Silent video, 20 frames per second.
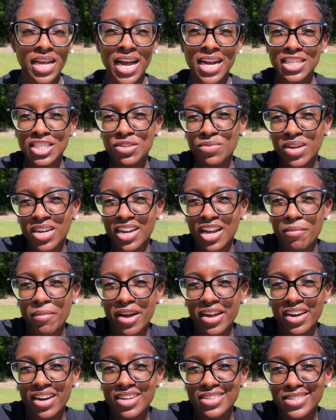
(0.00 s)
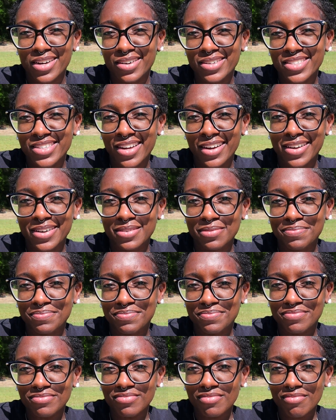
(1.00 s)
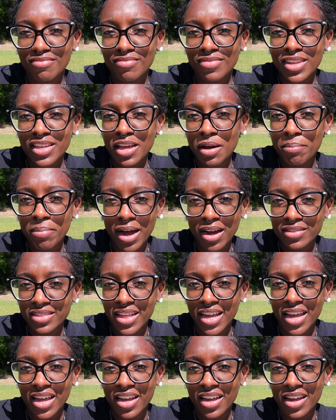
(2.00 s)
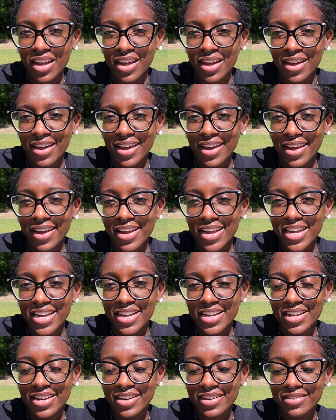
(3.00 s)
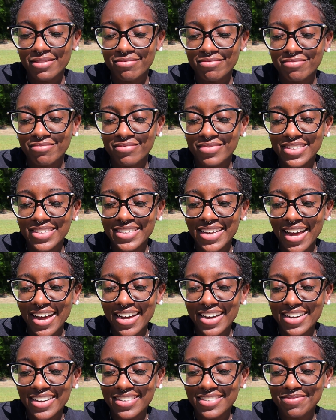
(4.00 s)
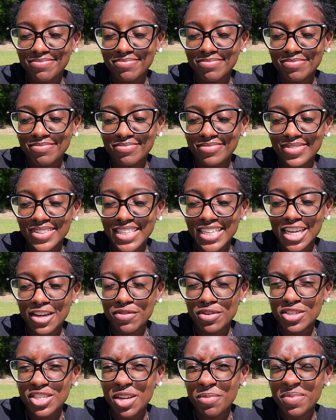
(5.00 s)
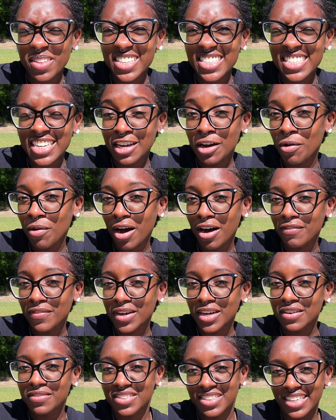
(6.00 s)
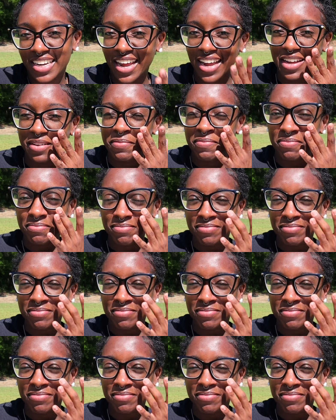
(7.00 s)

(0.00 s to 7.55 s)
I just wanted to come out here and talk to y'all about that, and yeah, give you something to go off of today.